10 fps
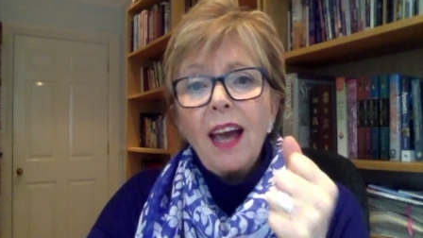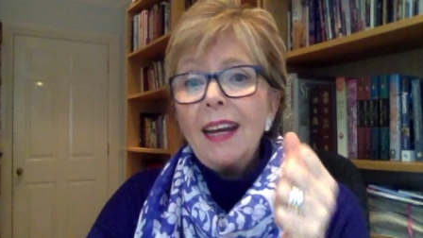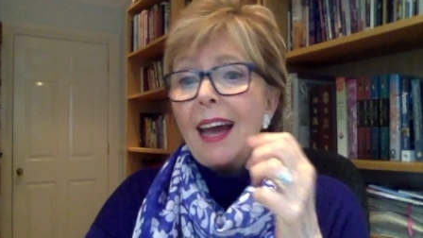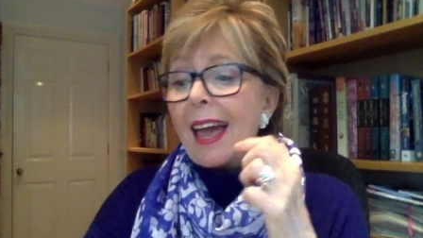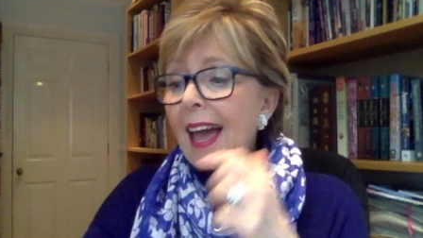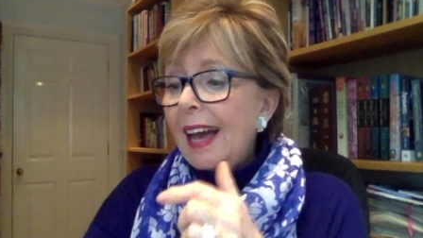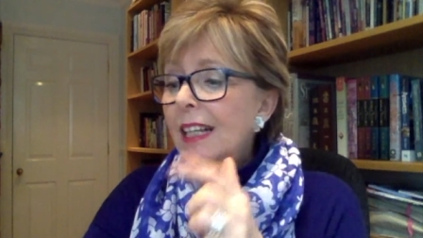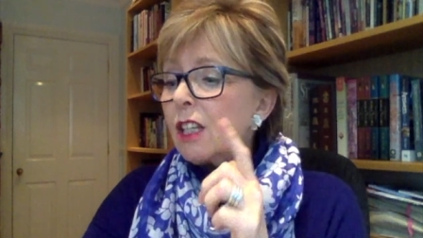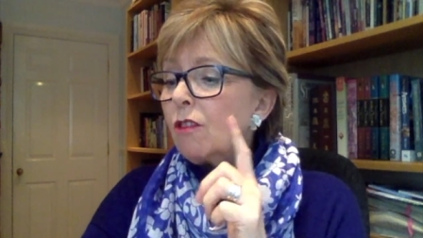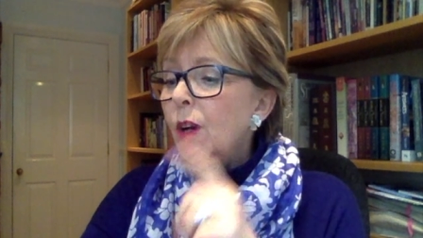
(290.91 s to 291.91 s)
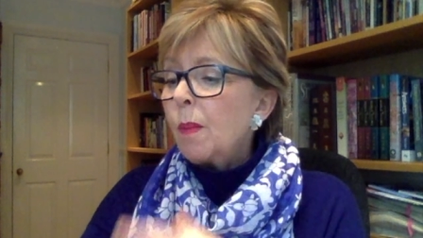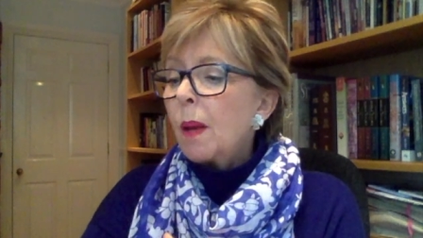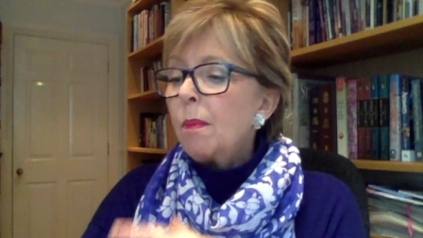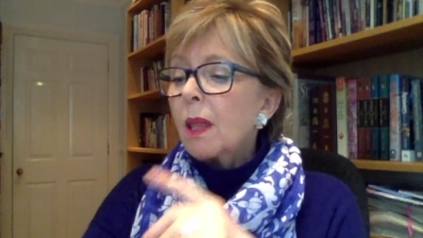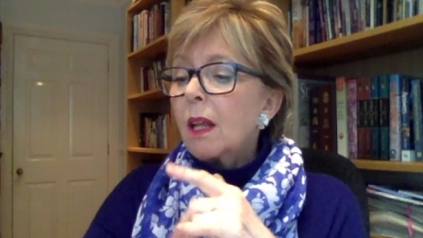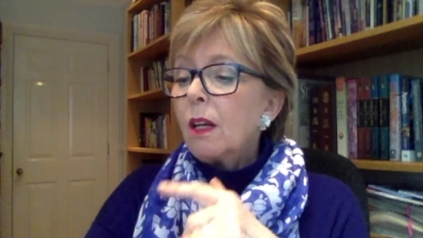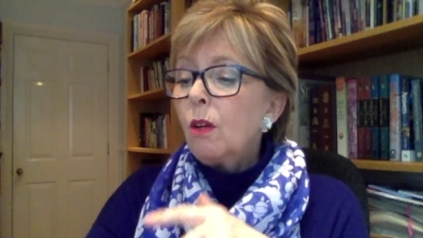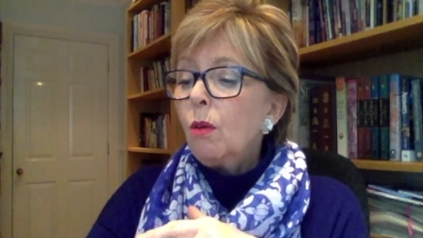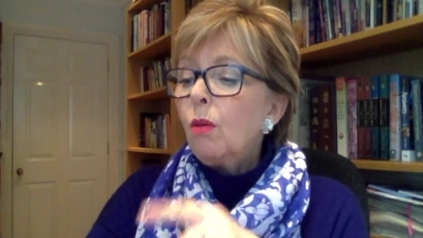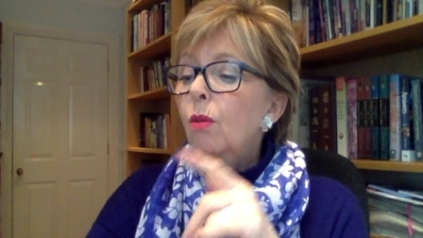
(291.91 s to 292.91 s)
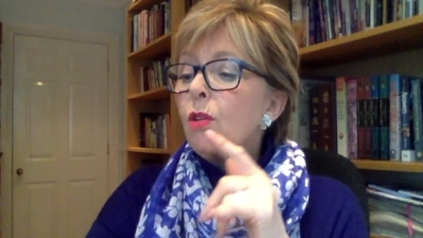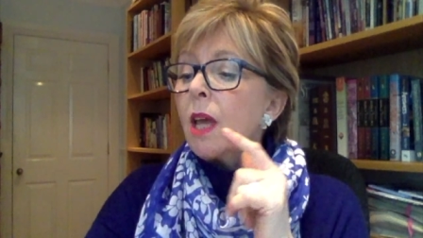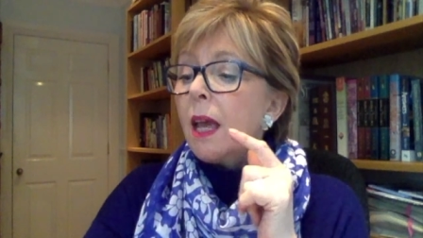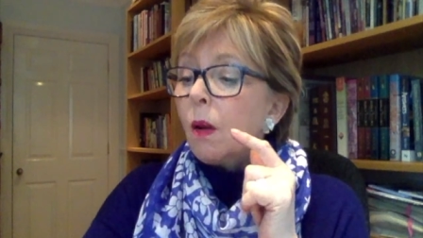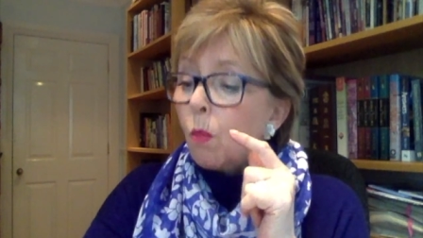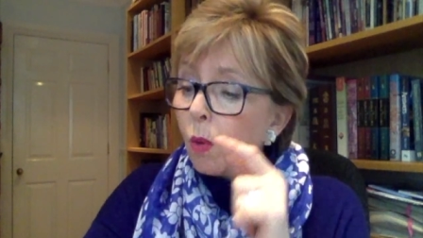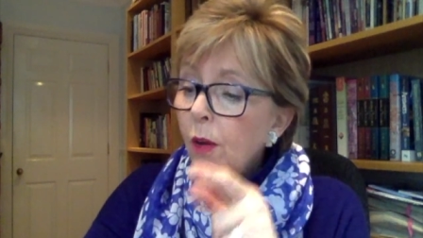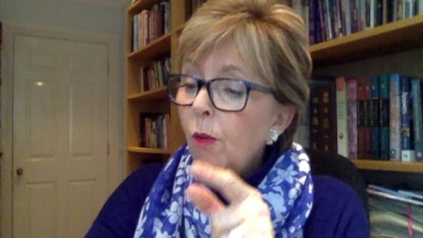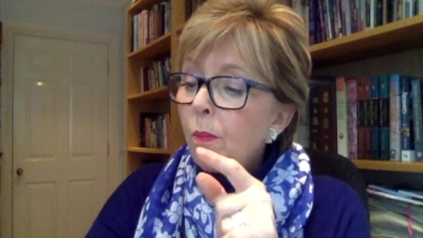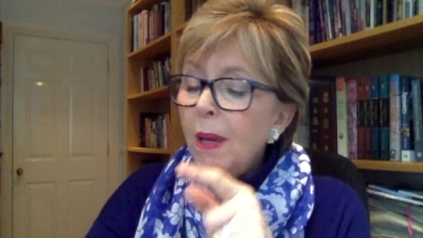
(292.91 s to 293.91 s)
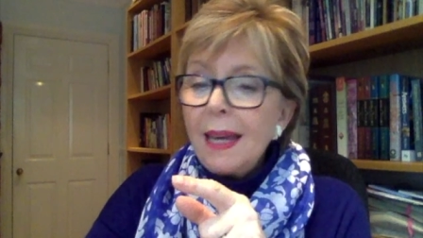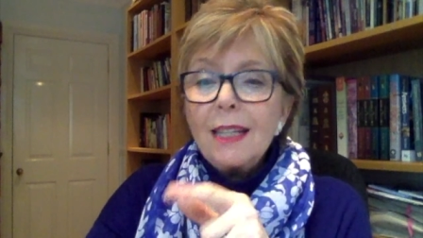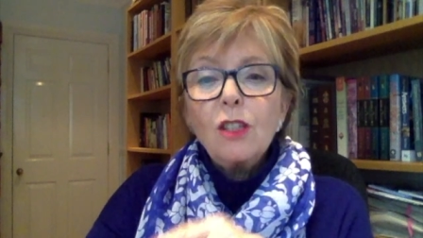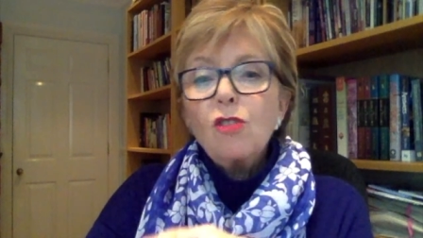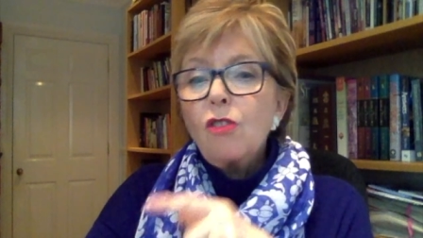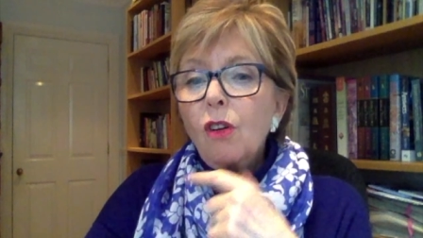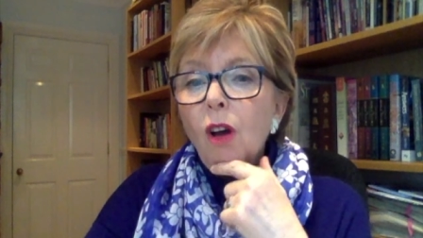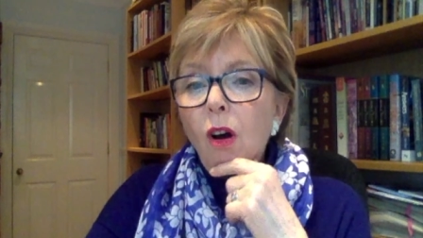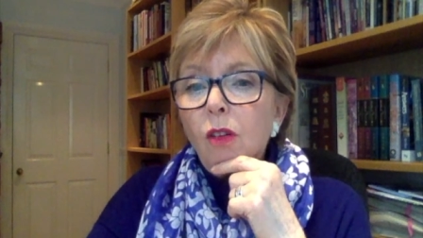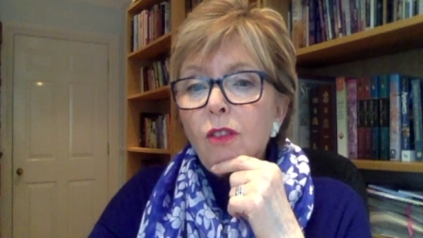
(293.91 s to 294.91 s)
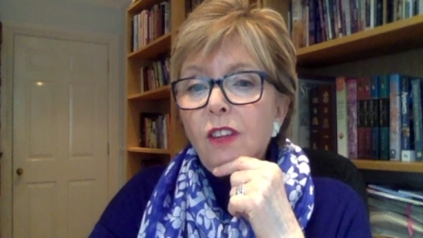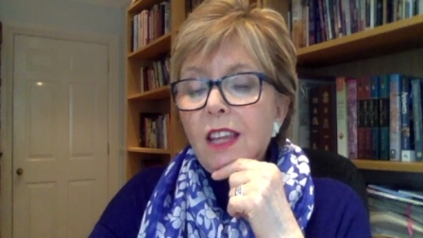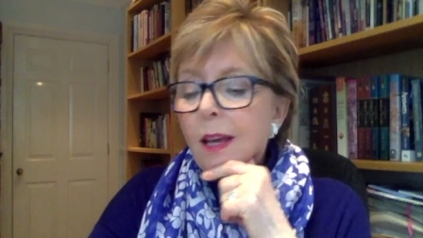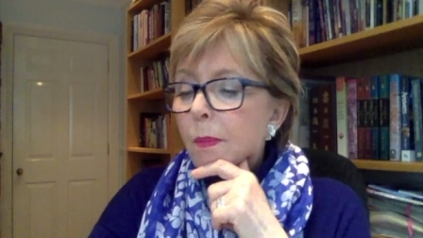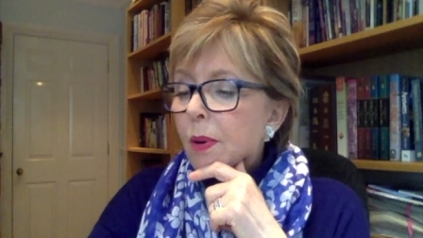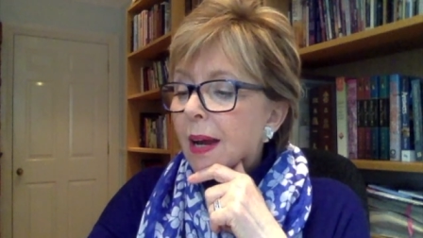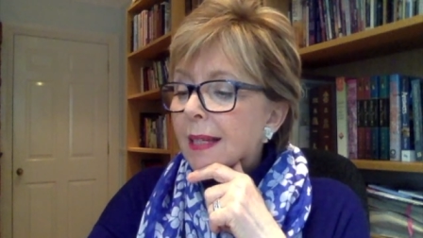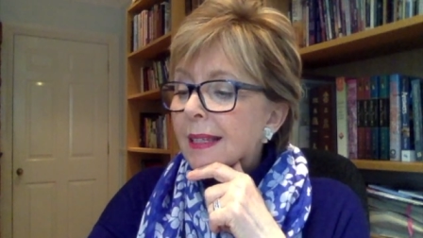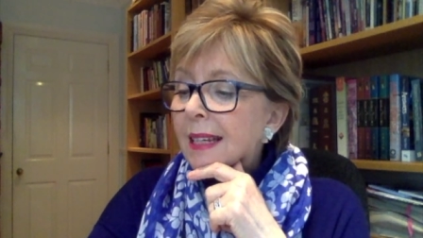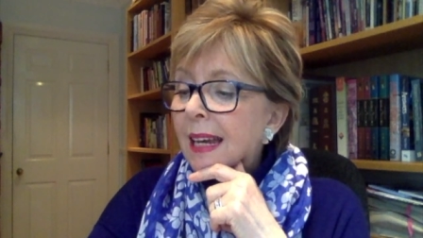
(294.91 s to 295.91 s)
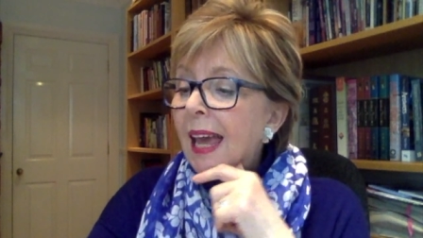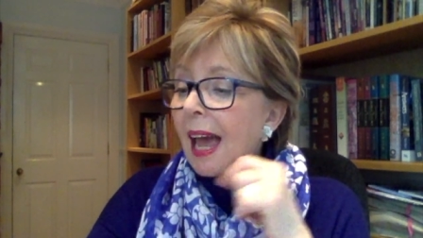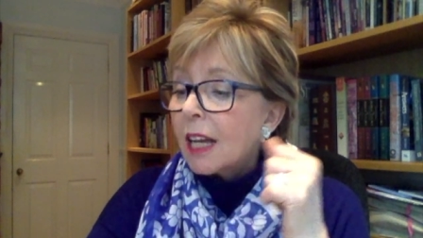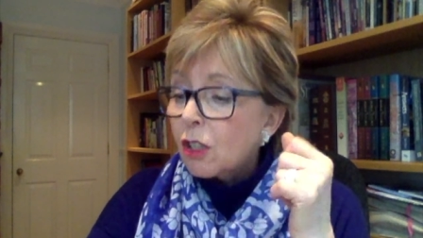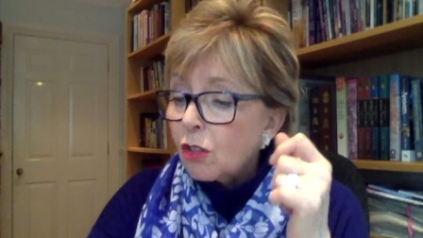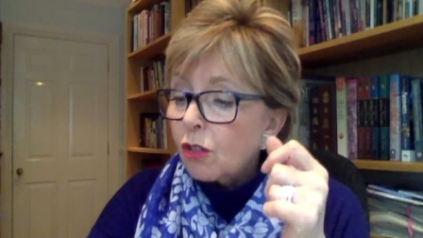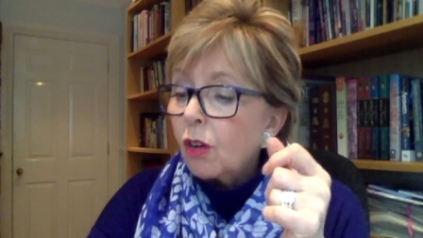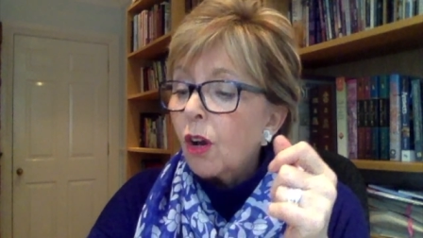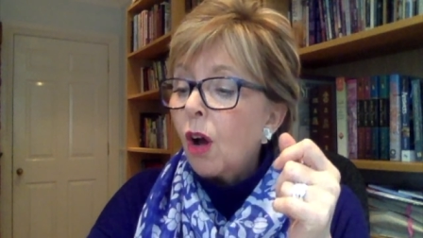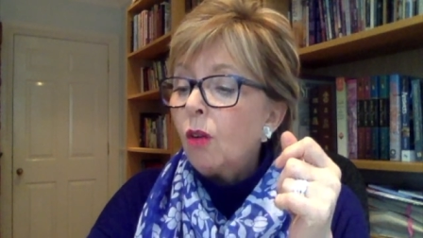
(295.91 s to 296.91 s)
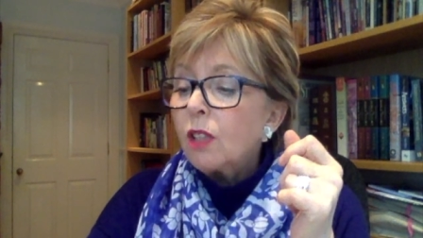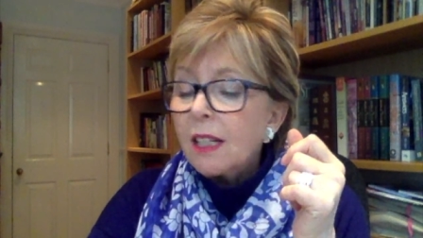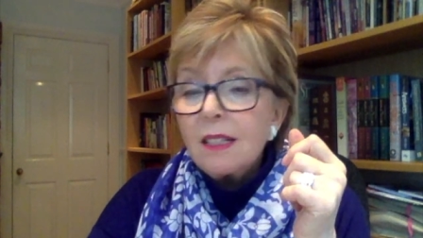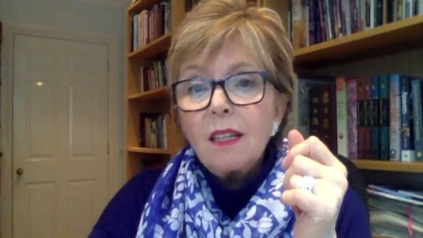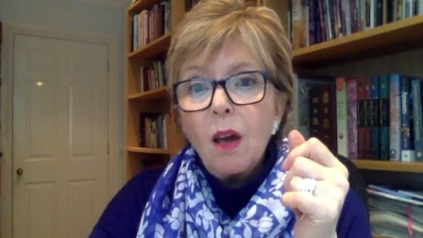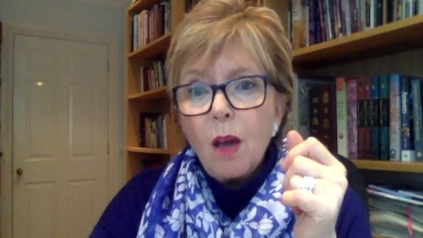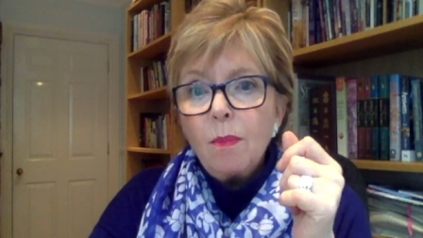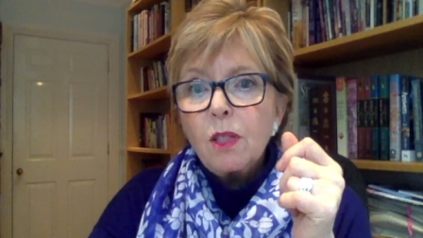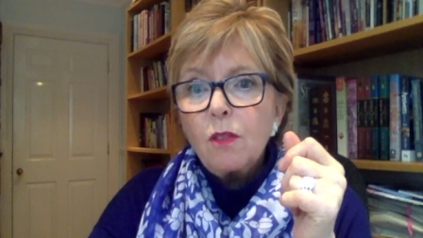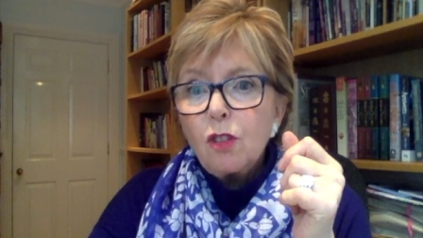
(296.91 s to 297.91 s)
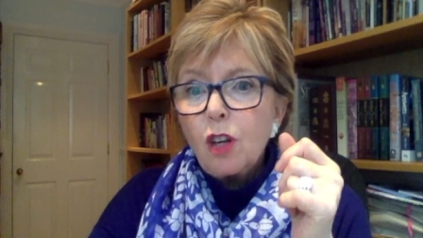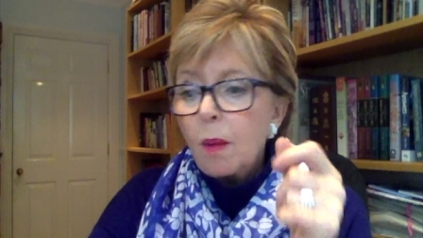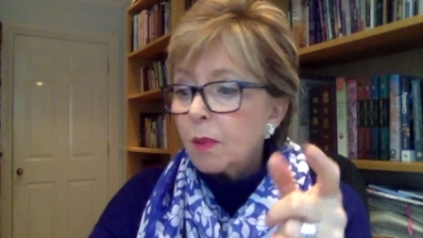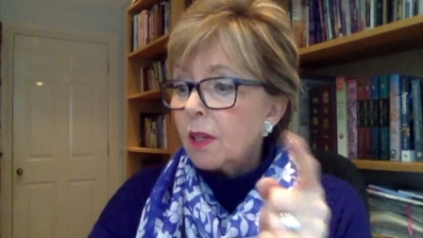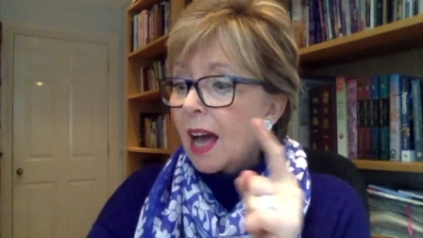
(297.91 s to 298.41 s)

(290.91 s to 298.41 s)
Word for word: And I had to remember the Lord will be a stronghold for the oppressed, a stronghold in times of trouble.